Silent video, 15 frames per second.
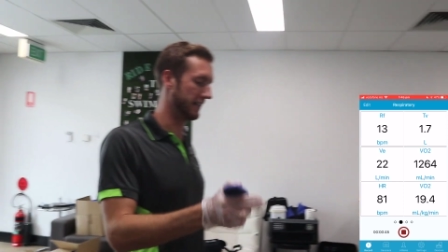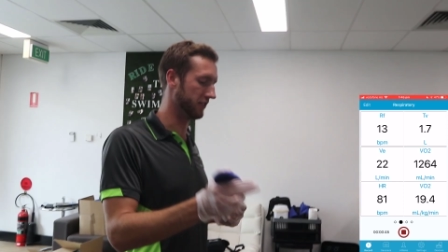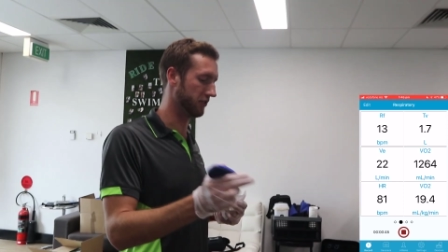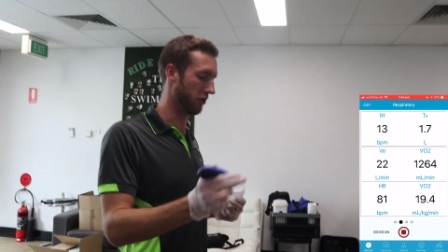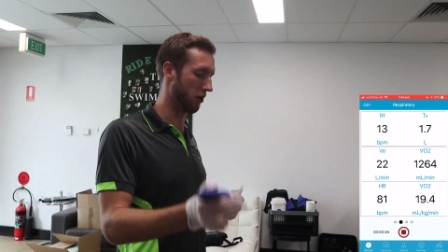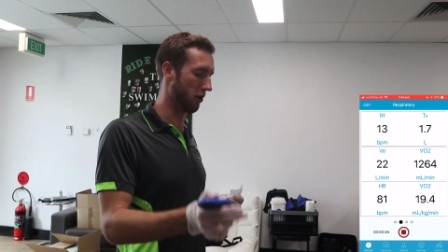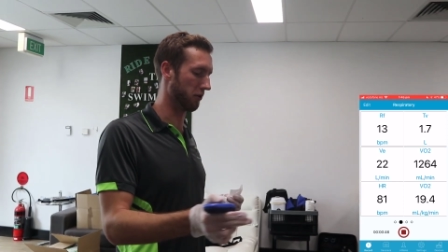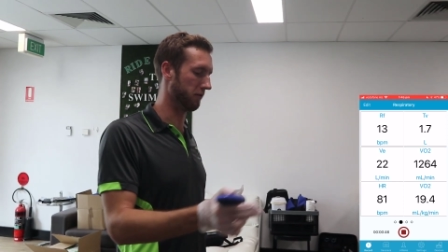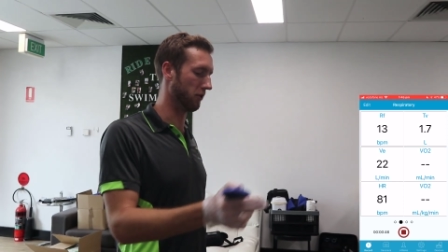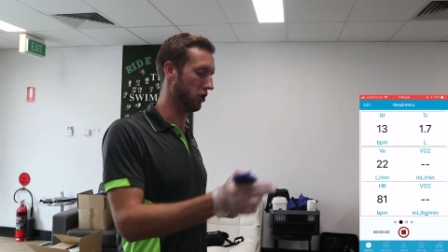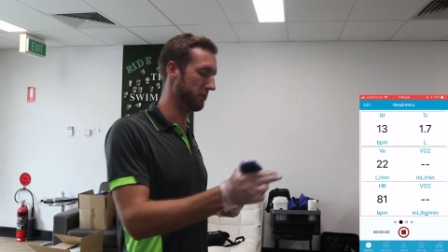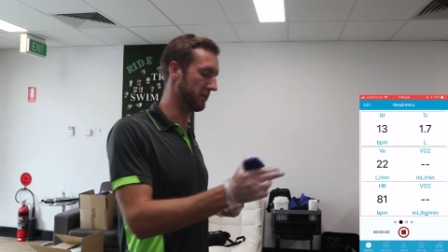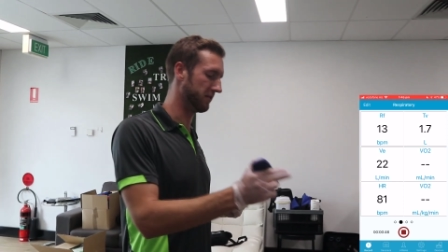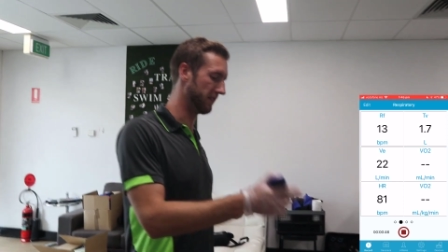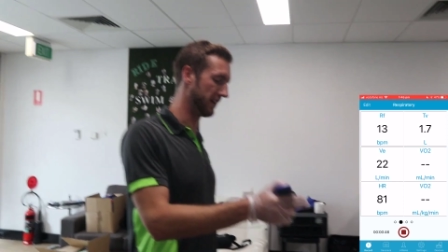his tidal
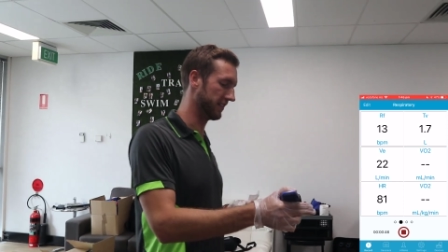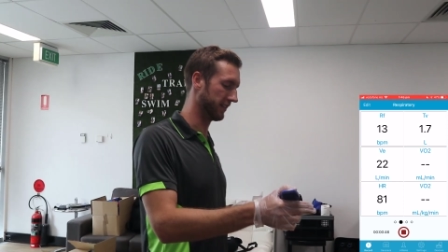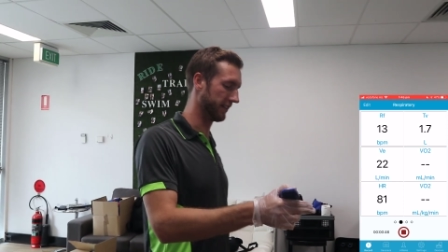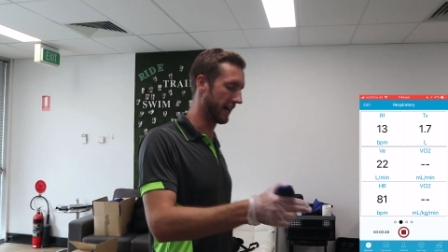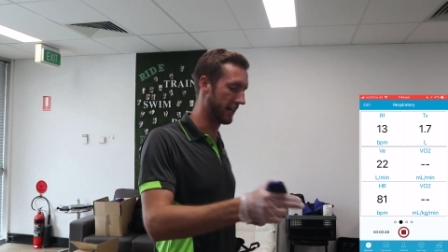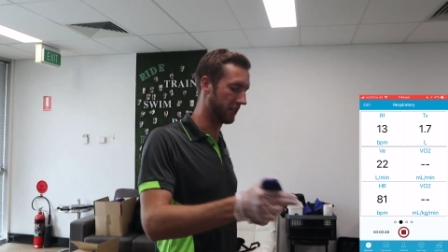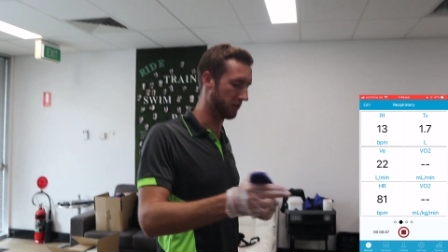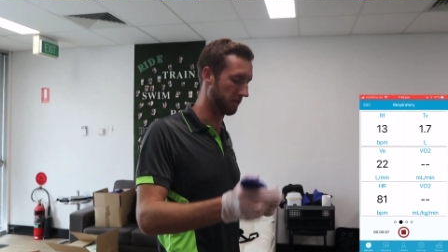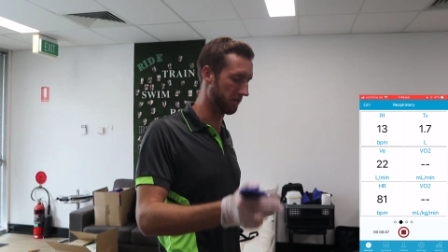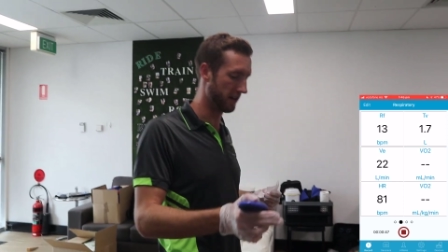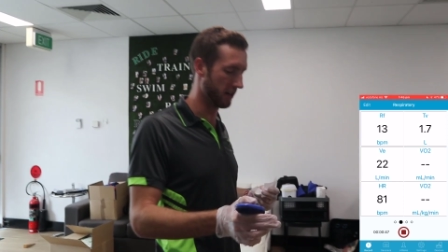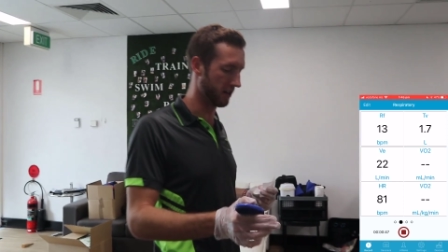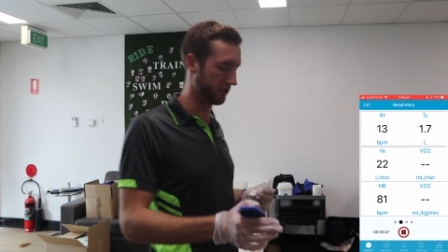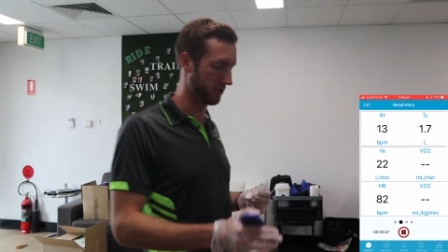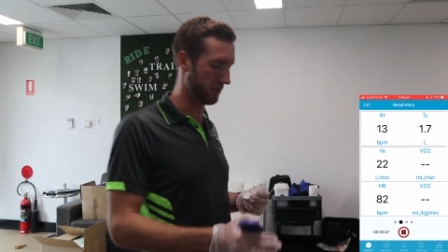volume, his ventilation,
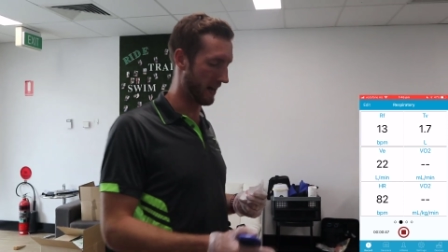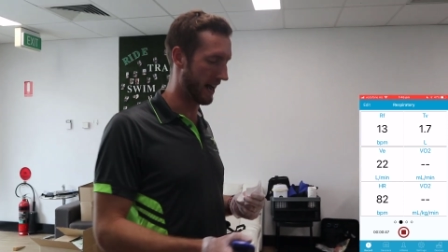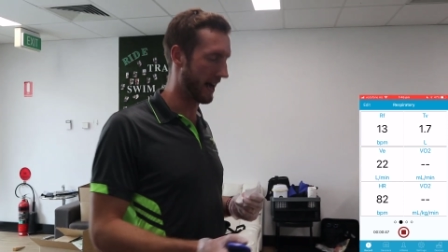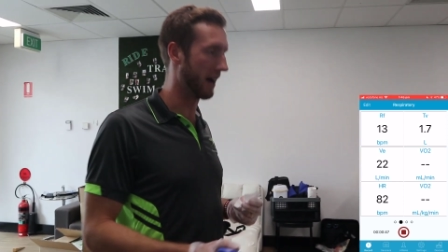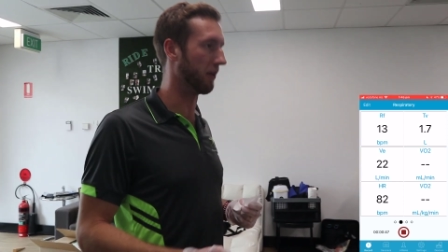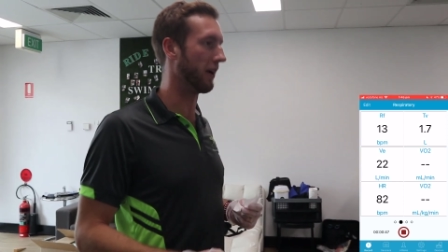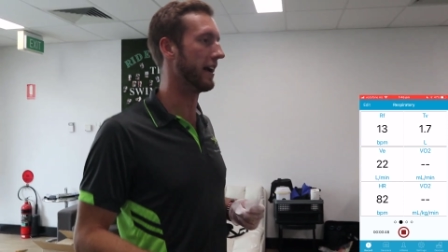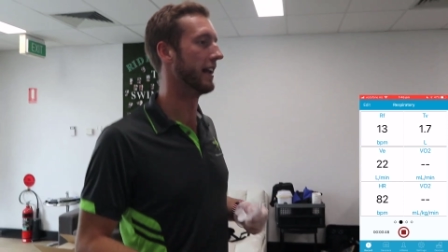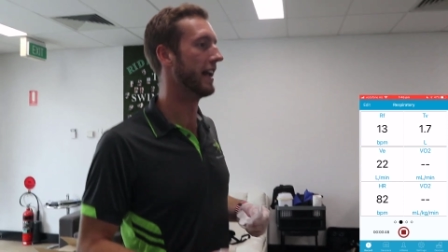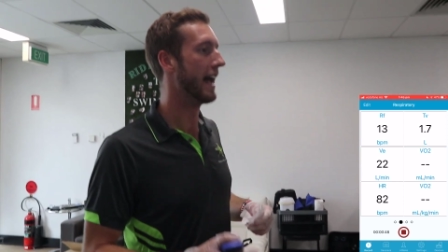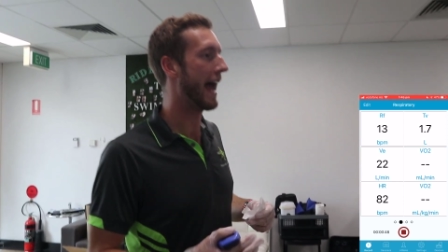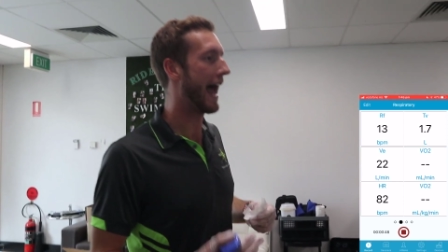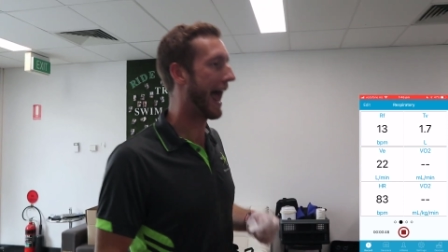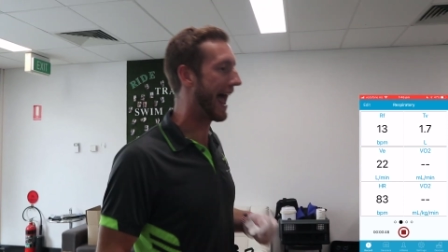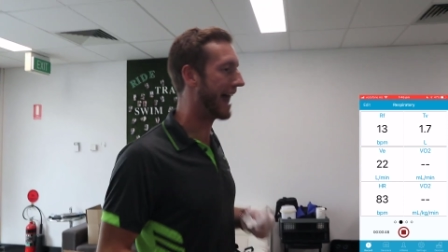VO2, heart rate
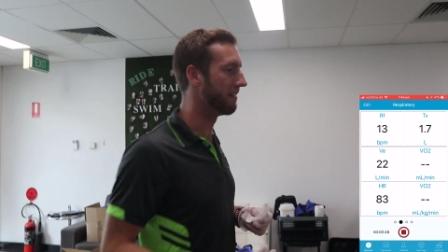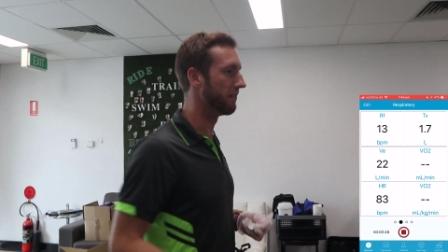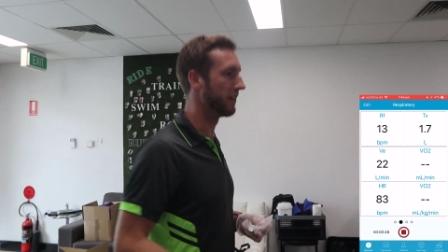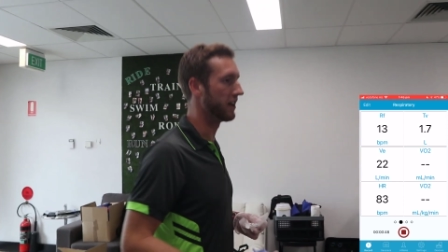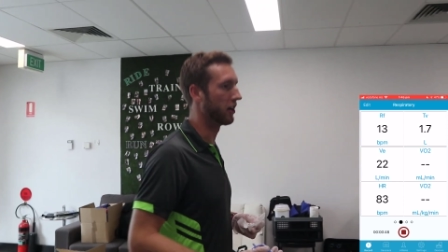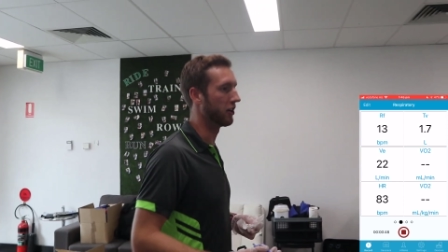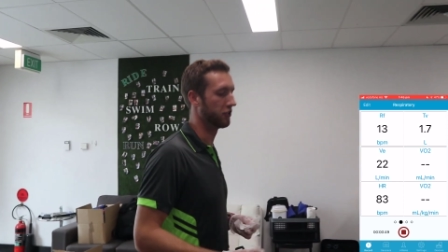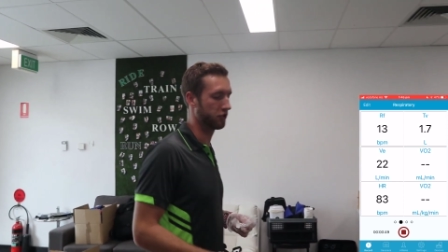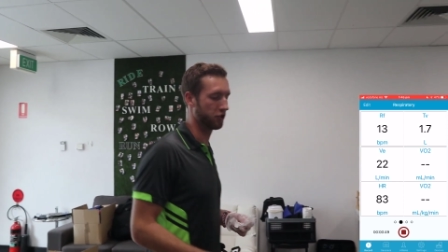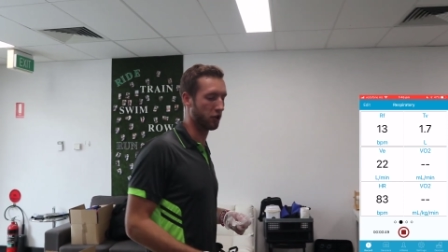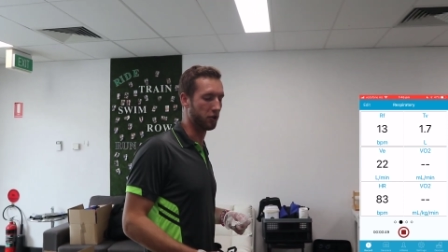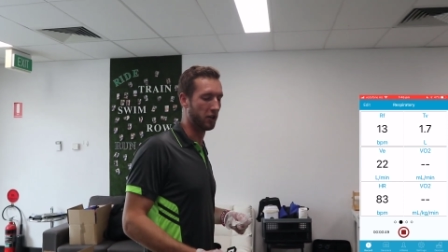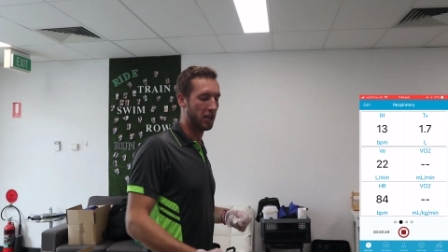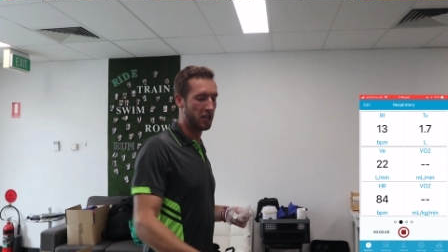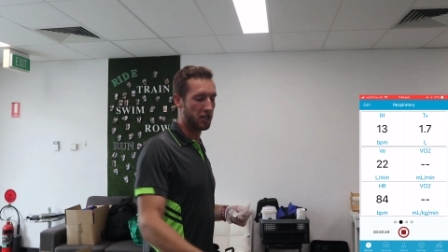and
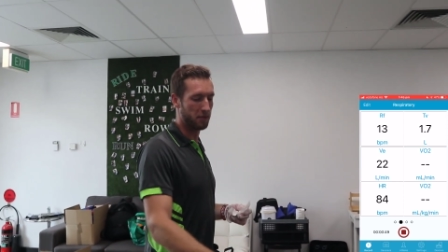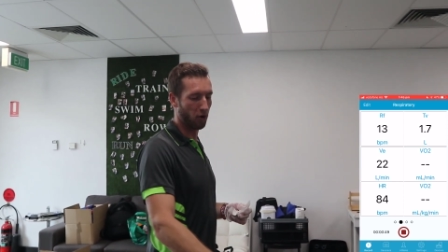VO2.